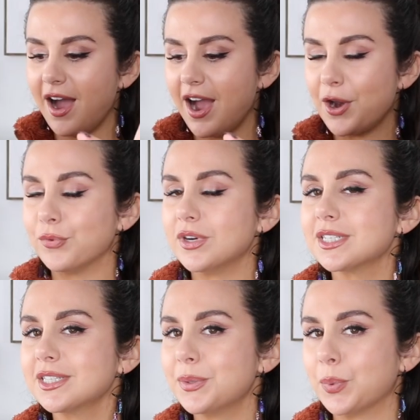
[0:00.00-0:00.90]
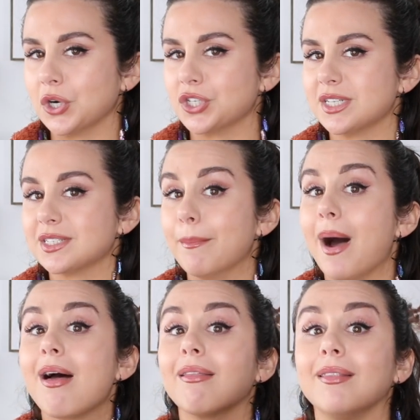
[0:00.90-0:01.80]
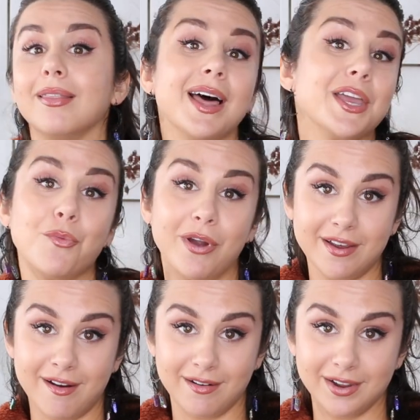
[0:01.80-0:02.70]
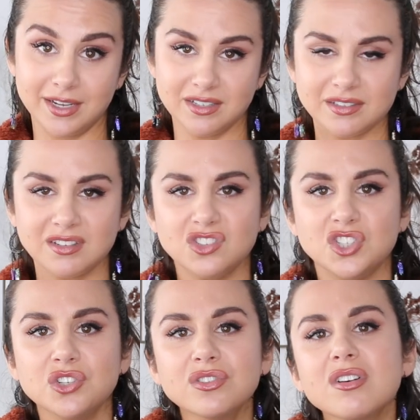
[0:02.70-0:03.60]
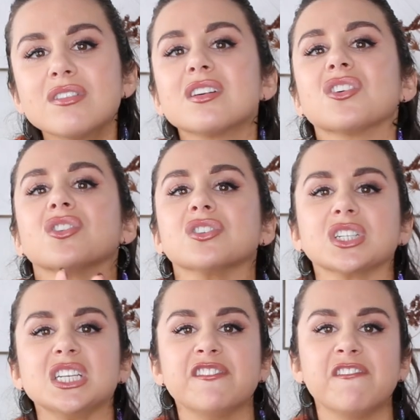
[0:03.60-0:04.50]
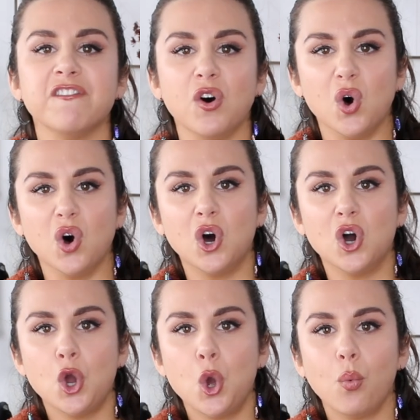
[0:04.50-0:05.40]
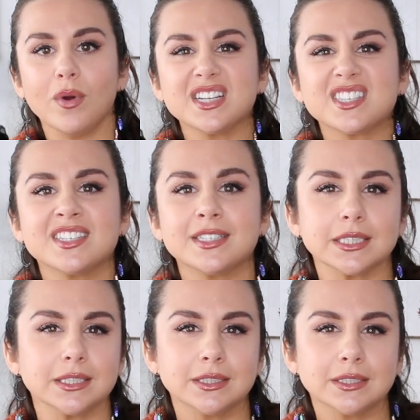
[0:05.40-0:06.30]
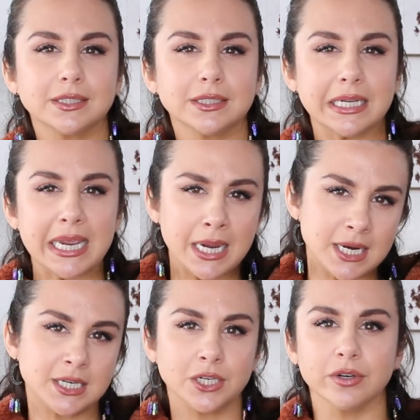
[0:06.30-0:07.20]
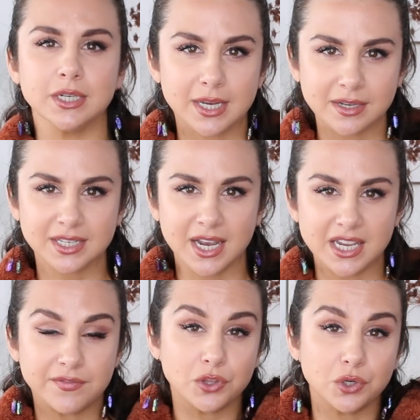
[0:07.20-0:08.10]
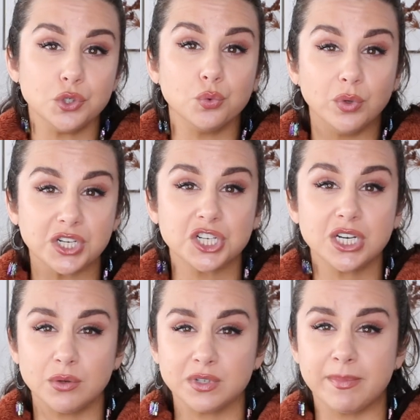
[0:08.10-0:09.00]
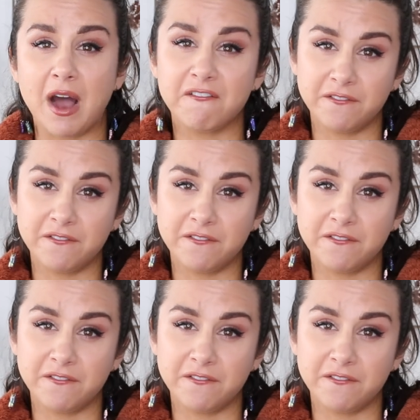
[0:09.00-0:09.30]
I recently purchased some lightweight cardigans. Do you know that early fall, when it's still like 80 degrees outside even though you wish it was about